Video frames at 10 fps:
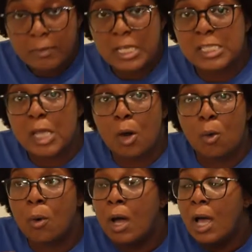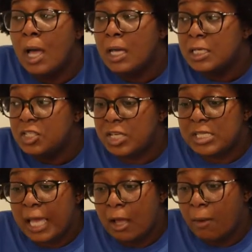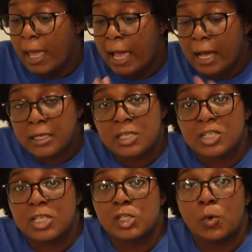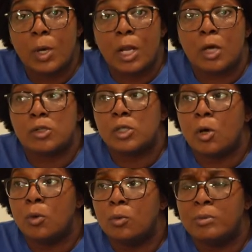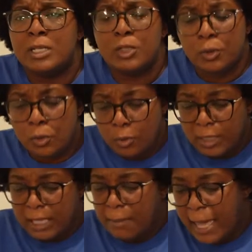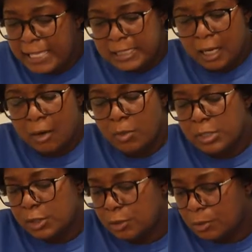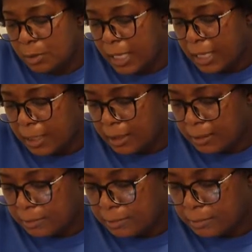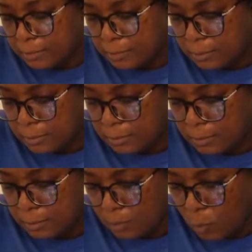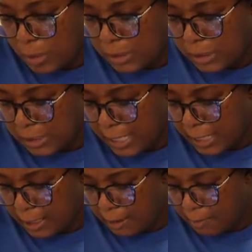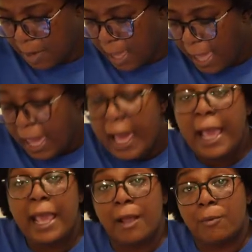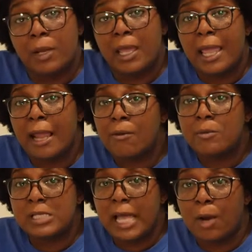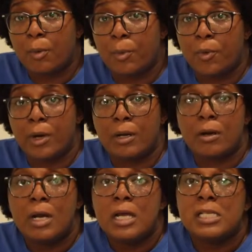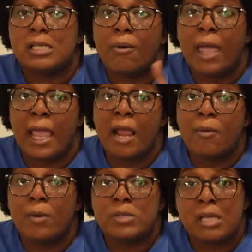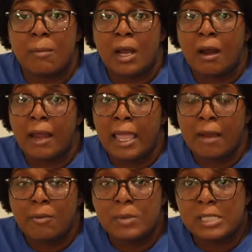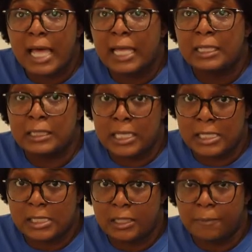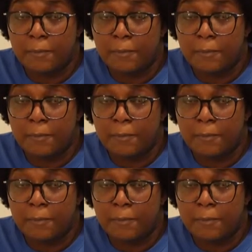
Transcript: so she's like okay all of this shit is going on so the dude keep asking her what's the dude name what is his name? Aaron. Aaron was like a reporter. So Aaron was coming to her and Aaron was like, listen,